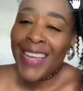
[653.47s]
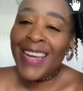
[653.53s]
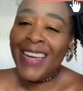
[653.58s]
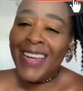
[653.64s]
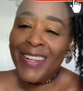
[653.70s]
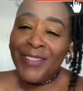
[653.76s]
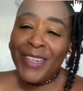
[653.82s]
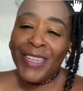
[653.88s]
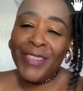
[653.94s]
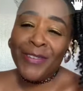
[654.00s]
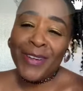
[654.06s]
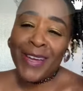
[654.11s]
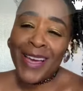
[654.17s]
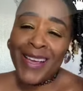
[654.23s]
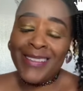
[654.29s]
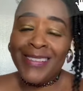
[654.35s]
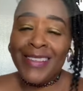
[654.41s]
Anyway, you
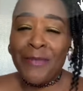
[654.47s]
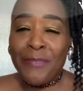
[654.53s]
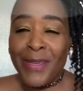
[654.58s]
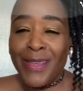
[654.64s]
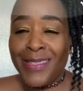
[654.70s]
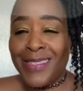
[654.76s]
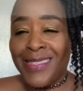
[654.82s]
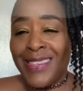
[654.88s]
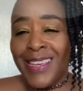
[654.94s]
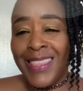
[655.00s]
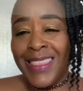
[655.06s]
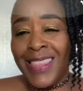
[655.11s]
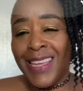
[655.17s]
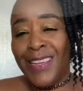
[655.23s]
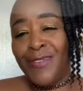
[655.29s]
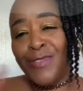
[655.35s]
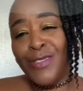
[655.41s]
guys, that being said,
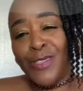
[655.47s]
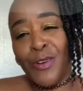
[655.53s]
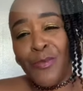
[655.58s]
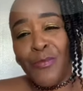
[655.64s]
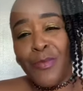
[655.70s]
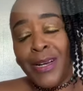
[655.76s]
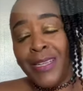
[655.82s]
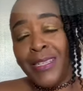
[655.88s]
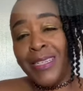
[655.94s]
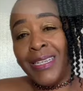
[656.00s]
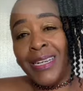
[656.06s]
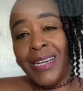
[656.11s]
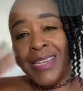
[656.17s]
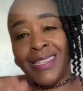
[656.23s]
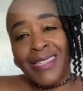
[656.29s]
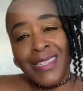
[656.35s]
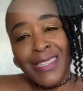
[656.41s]
thank you so much. And
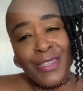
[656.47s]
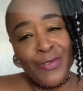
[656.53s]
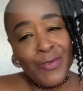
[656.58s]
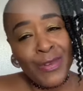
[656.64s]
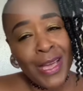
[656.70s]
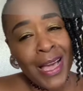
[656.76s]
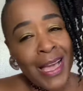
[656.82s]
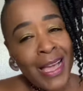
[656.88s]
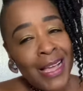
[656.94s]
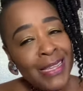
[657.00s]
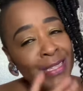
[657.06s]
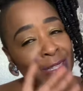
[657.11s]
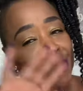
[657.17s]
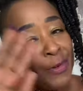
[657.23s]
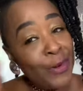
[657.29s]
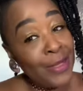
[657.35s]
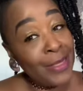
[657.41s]
I'll see you guys
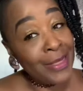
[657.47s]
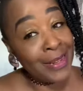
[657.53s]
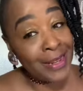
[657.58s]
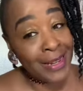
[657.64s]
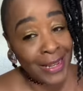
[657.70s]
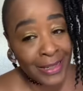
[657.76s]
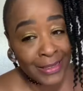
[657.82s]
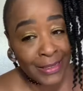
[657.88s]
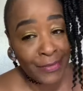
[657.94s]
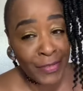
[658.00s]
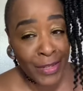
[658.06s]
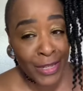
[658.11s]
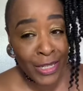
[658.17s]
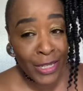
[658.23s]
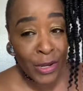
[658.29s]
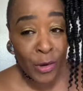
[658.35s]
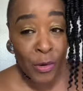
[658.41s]
on the next
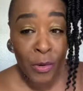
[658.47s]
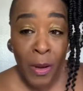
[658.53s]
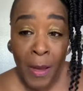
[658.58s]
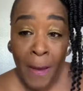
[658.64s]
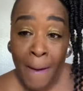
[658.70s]
video.